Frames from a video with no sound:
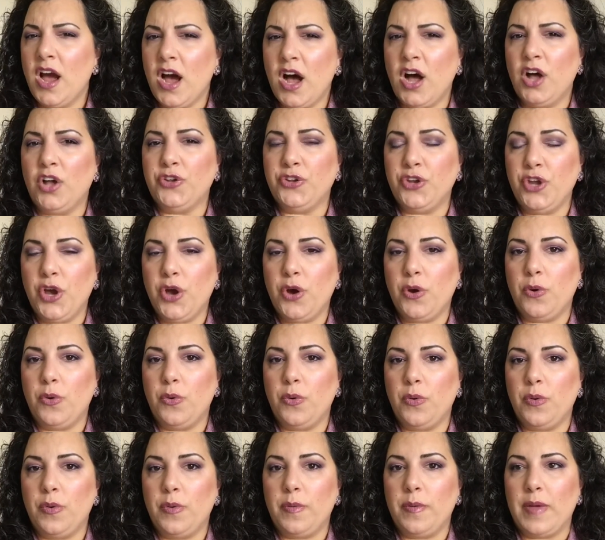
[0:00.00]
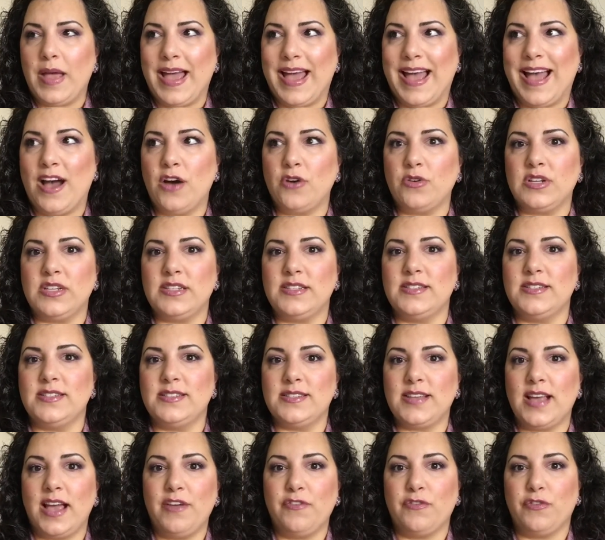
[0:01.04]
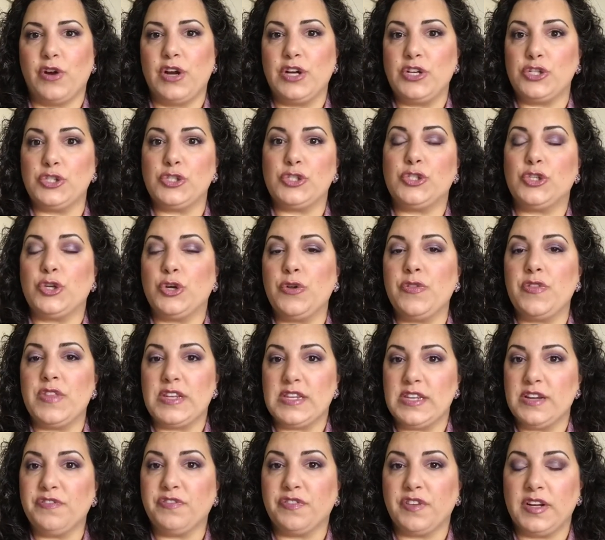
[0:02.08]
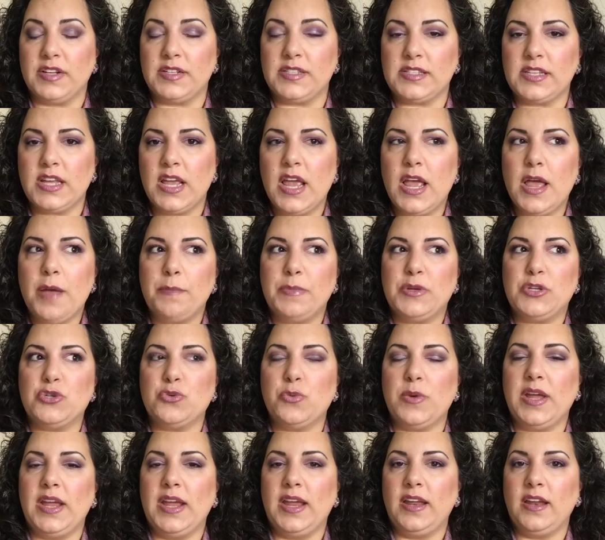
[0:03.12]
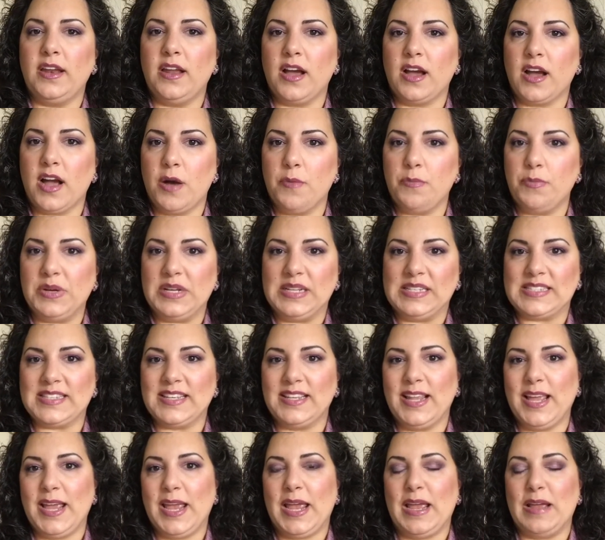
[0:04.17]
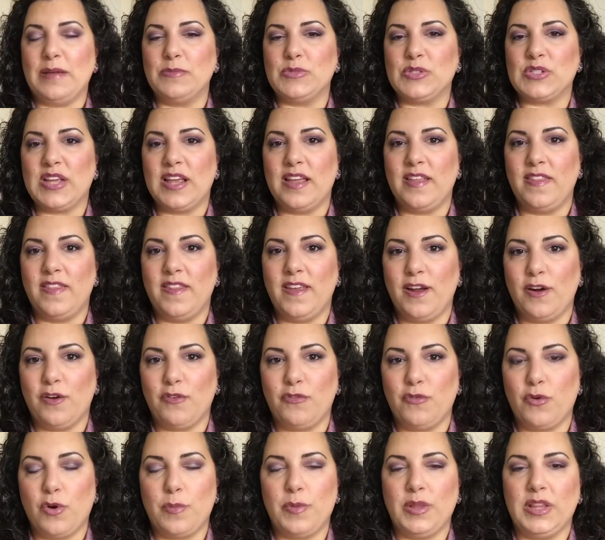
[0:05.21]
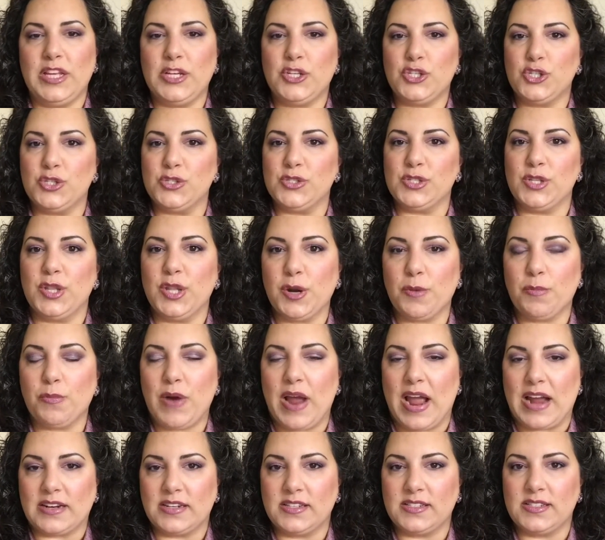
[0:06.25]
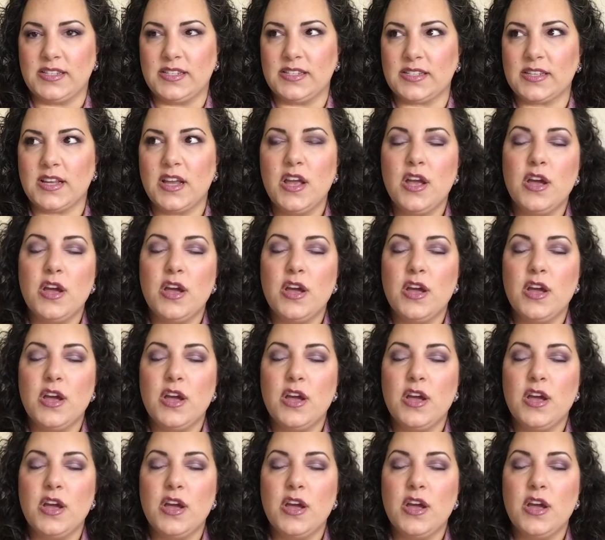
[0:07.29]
I'll know how to decipher and discern the difference between a company's claims and their formulations and their practices